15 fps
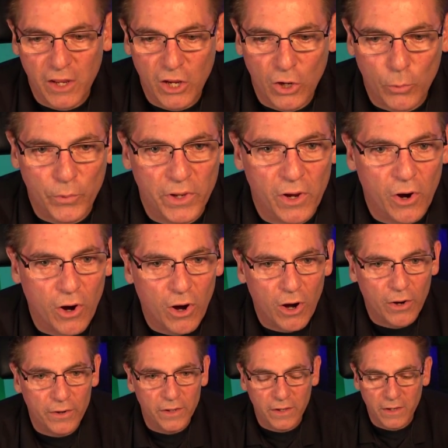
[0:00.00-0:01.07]
here we
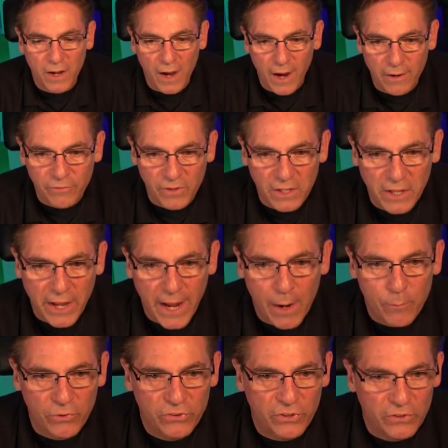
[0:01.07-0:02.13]
are in IV
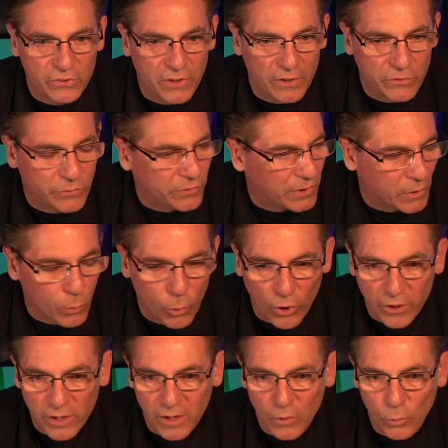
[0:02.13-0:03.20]
Cam successfully
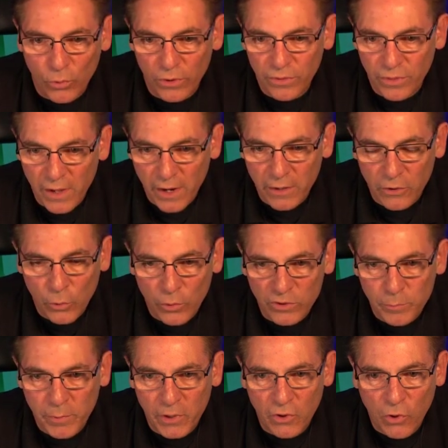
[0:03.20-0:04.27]
working with the
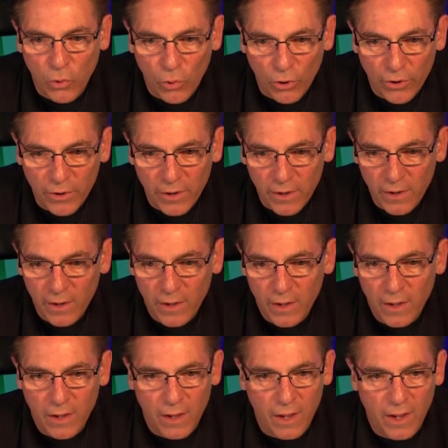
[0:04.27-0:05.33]
USB cord.
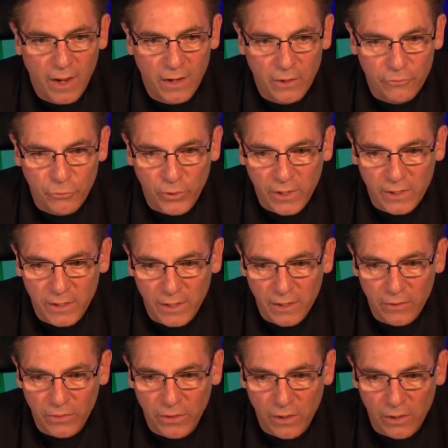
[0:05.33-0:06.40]
And if we
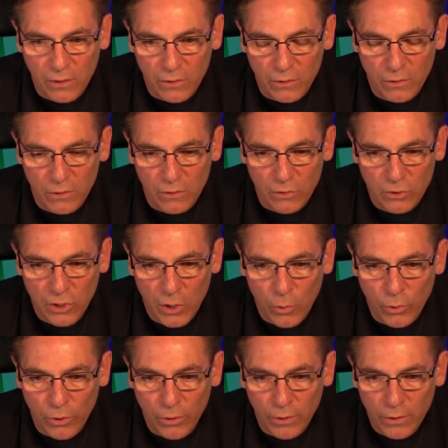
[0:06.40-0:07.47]
click the
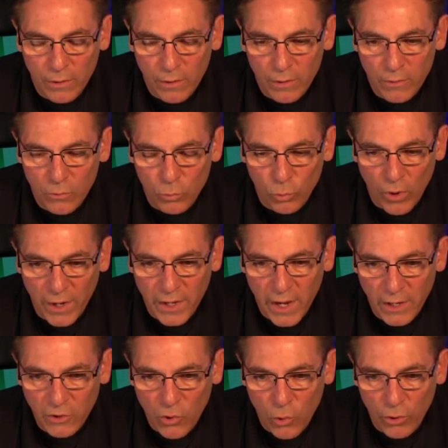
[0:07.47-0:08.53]
lower
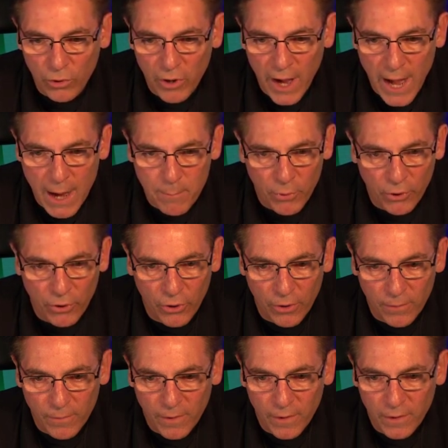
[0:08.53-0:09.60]
right-hand corner
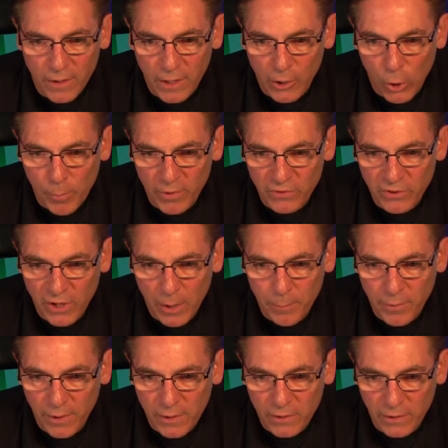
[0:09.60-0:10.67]
hamburger, it opens
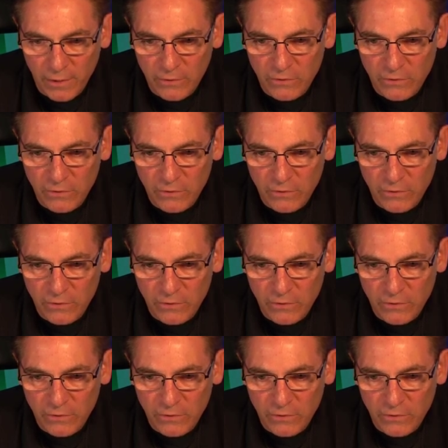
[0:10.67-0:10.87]
up, click